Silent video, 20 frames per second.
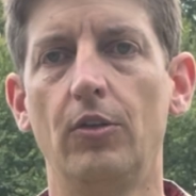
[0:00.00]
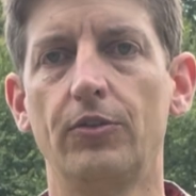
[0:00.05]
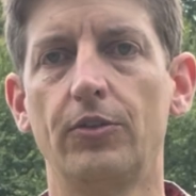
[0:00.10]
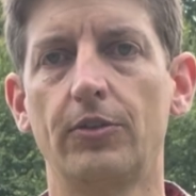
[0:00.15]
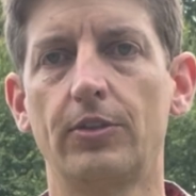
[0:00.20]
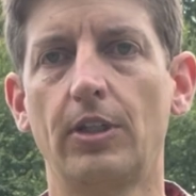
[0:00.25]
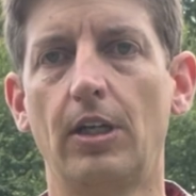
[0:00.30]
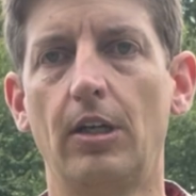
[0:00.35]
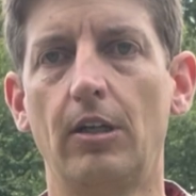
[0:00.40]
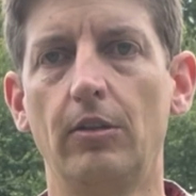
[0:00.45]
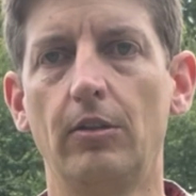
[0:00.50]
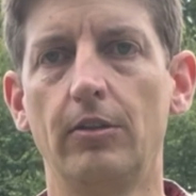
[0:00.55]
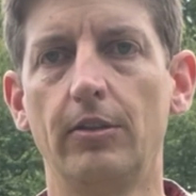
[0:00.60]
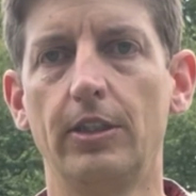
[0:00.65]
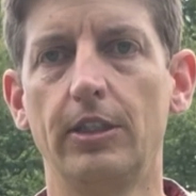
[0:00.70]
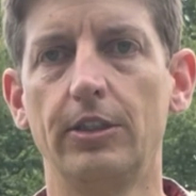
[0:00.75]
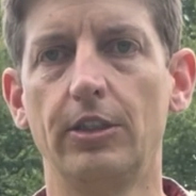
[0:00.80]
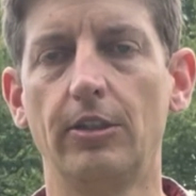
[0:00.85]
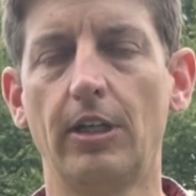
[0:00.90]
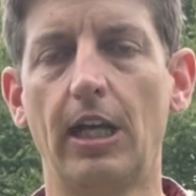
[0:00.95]
are taller
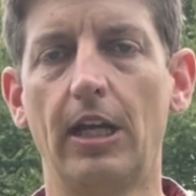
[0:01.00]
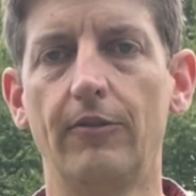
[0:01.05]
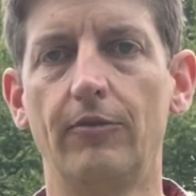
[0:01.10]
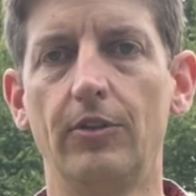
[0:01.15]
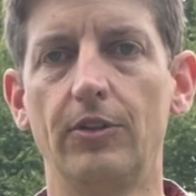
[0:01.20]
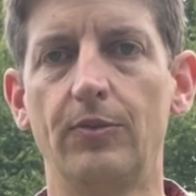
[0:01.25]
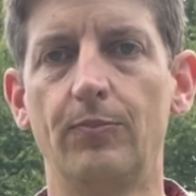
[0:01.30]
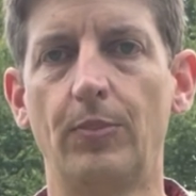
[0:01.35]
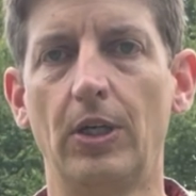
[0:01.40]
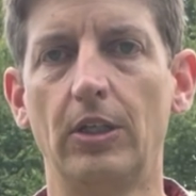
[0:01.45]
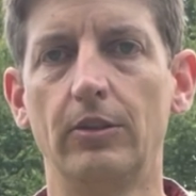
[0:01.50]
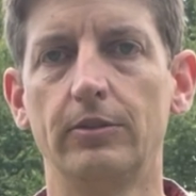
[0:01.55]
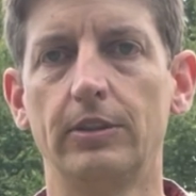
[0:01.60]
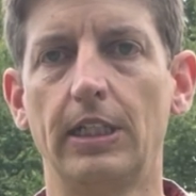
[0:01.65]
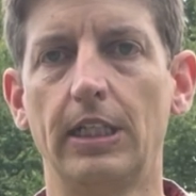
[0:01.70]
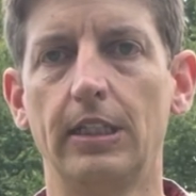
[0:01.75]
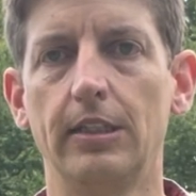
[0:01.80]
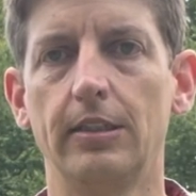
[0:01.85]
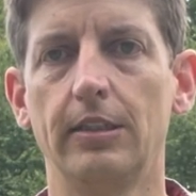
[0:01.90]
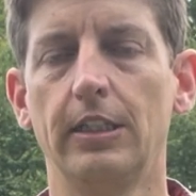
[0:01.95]
than your average bell
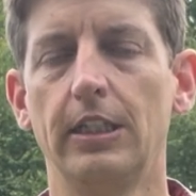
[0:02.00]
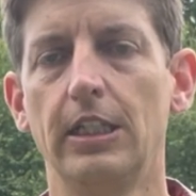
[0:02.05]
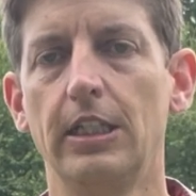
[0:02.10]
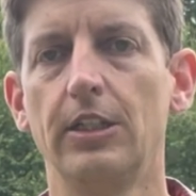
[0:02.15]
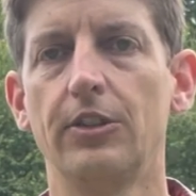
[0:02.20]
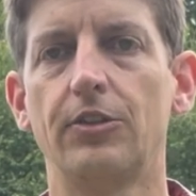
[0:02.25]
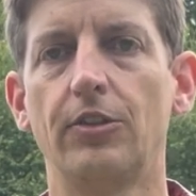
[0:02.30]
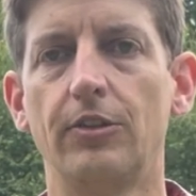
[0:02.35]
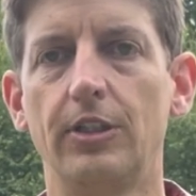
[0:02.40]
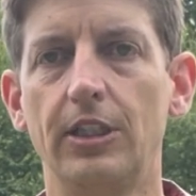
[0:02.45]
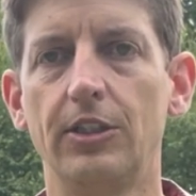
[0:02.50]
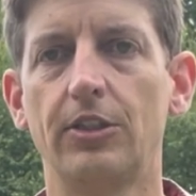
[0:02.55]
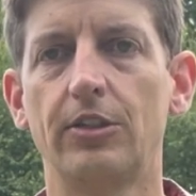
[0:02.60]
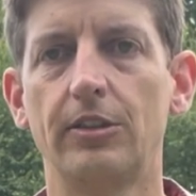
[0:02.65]
tent. So these are